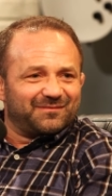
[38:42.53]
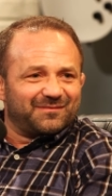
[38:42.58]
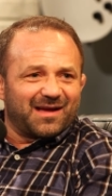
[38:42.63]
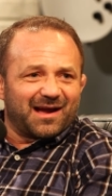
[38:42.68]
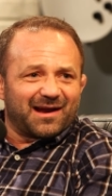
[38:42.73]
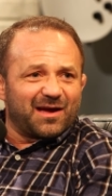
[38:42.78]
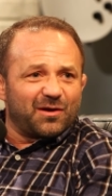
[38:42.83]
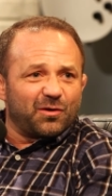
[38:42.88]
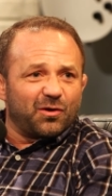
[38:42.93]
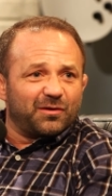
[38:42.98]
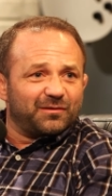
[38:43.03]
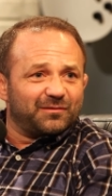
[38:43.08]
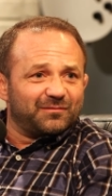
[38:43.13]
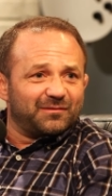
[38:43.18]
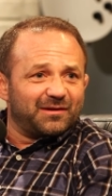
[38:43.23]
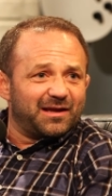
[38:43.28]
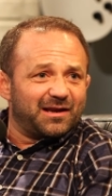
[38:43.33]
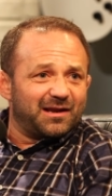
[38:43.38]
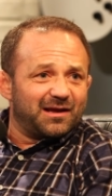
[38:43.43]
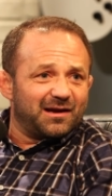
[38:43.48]
I got on
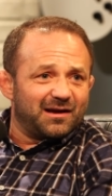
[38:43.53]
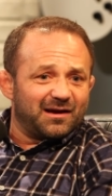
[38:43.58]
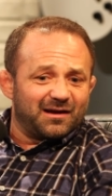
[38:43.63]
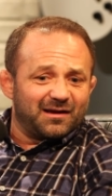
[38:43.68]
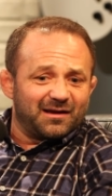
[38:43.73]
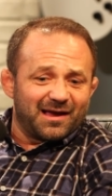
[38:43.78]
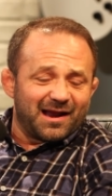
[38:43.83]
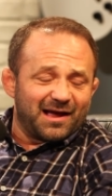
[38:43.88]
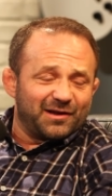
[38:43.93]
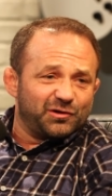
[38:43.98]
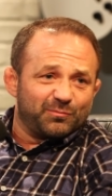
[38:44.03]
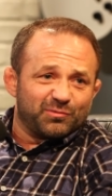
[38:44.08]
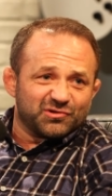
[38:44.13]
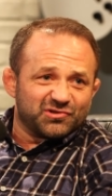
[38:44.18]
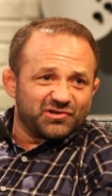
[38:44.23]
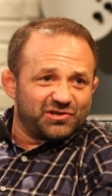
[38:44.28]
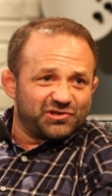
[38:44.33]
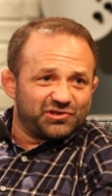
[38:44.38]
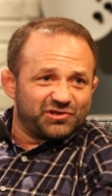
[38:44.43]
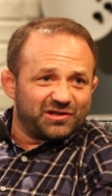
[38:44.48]
and uh I do
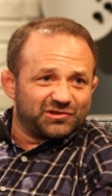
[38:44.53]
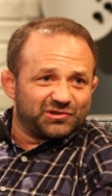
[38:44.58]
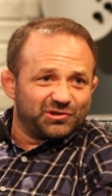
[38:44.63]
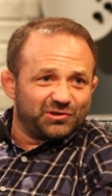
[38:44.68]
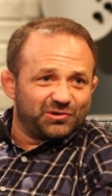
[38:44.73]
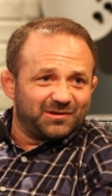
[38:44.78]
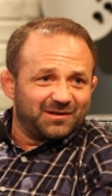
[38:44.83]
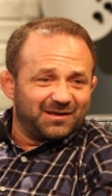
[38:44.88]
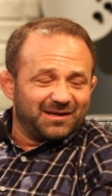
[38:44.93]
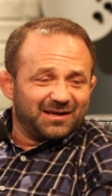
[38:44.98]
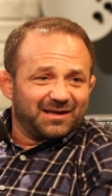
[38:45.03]
Brazilian Jiu Jitsu